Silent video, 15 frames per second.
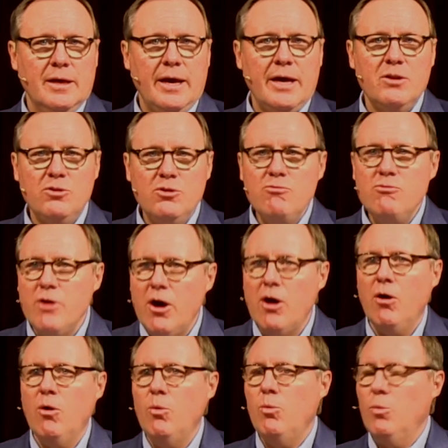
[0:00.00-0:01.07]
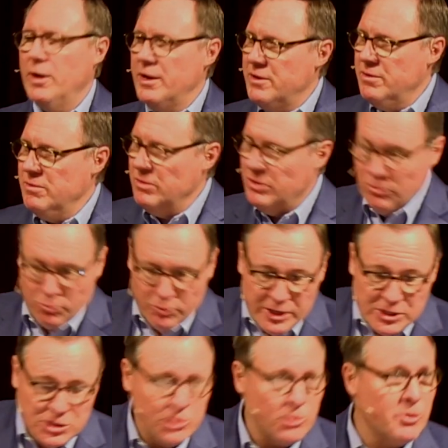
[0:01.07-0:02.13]
and you know what the
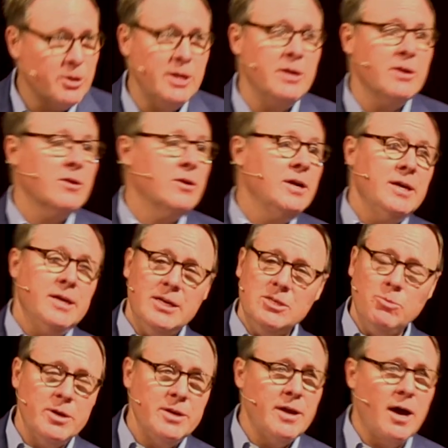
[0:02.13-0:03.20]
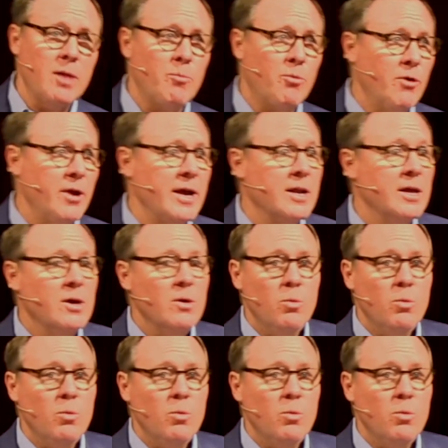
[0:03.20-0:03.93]
reason you're here is what Don prayed.